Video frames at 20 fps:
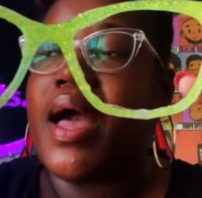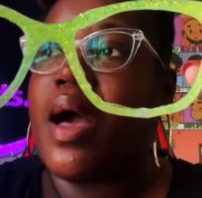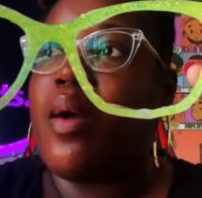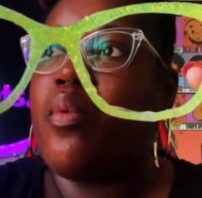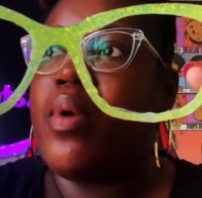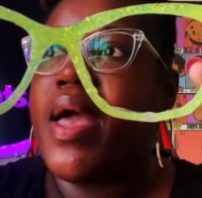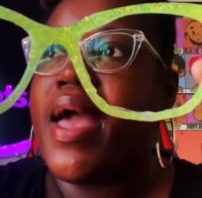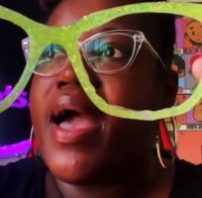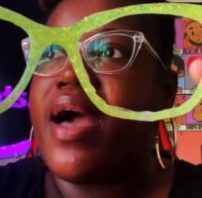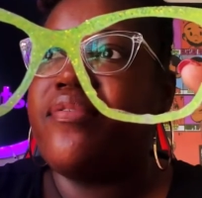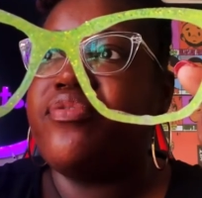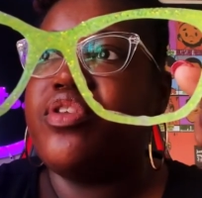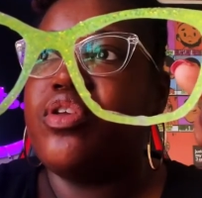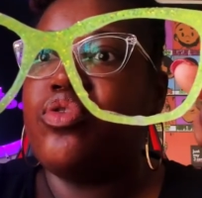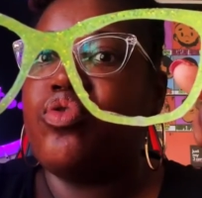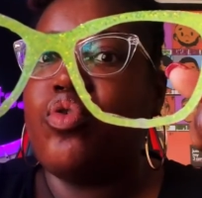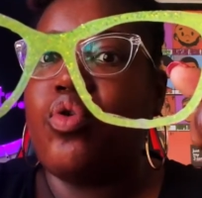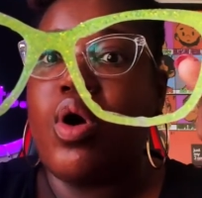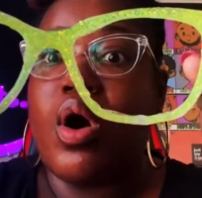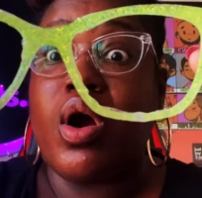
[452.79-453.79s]
I would have to
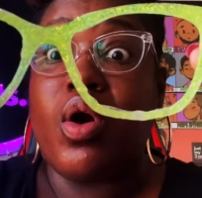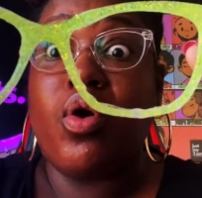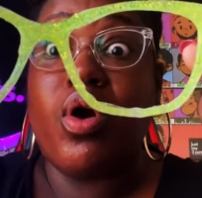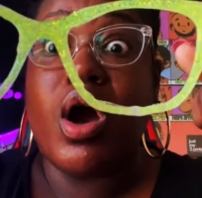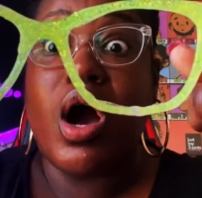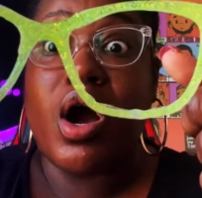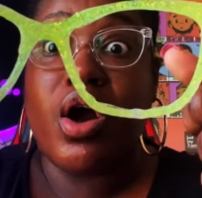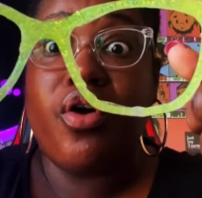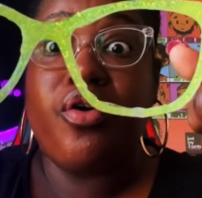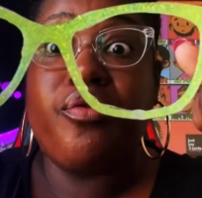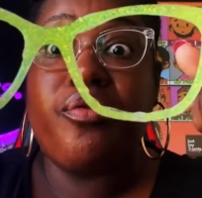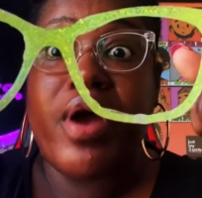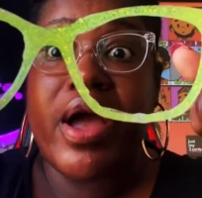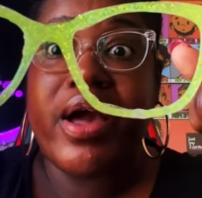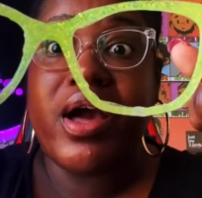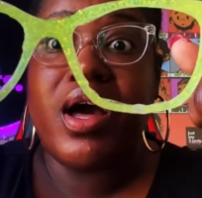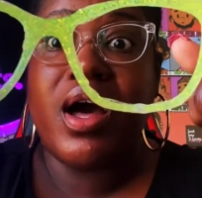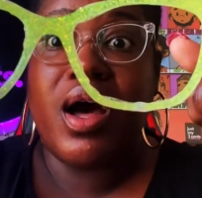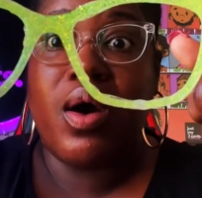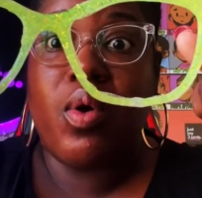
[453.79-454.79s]
do a
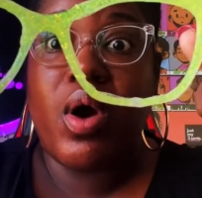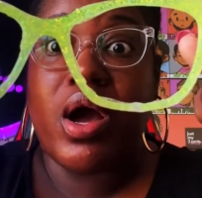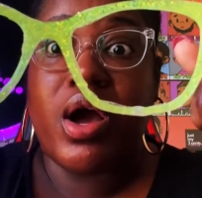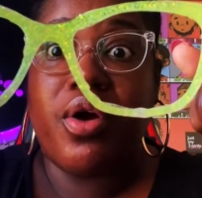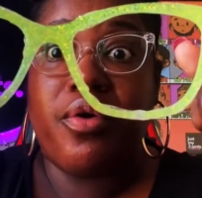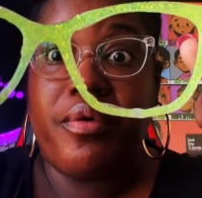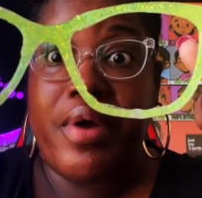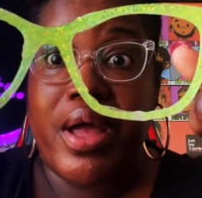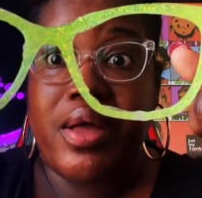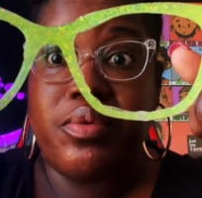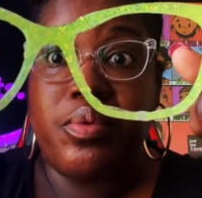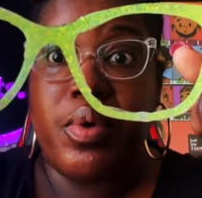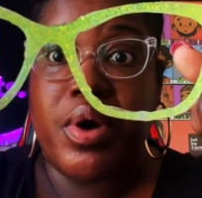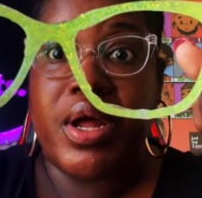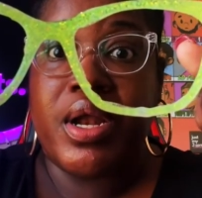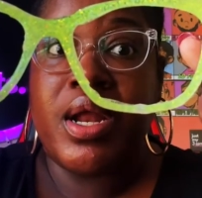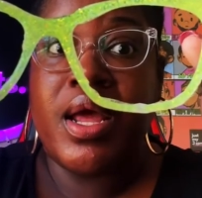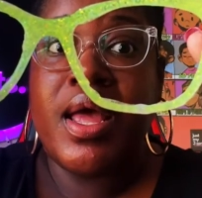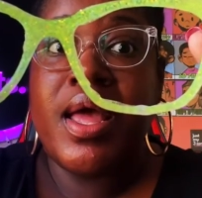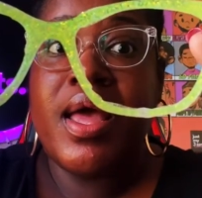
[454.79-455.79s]
correct
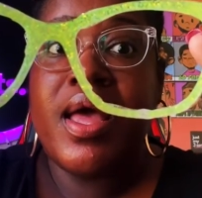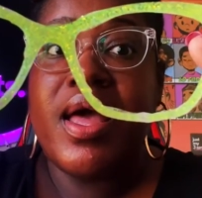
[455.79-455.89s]
one.